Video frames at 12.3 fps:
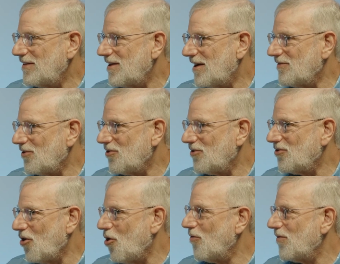that I've learned
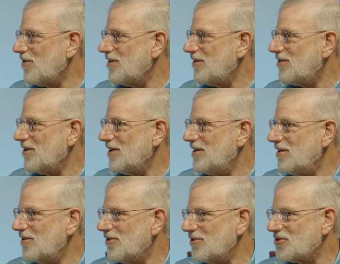over the
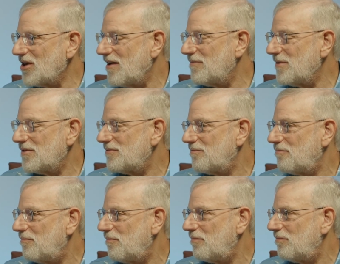years, and I've been
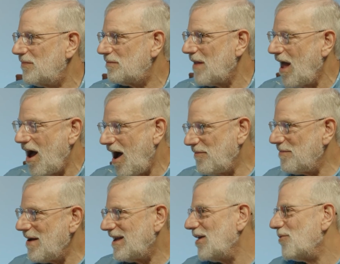
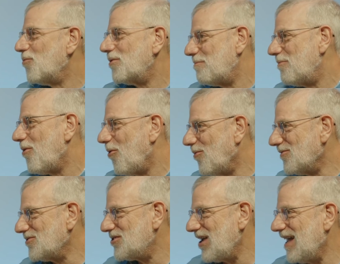making wooden
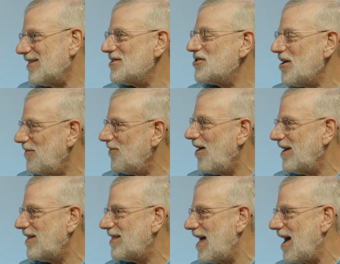bowls and stuff
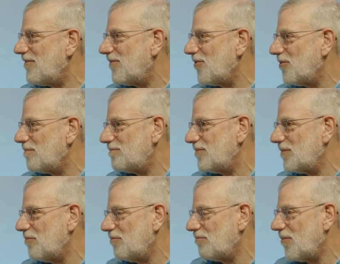like that for
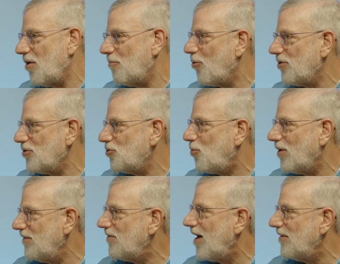more than
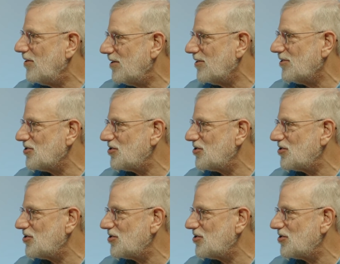25 years.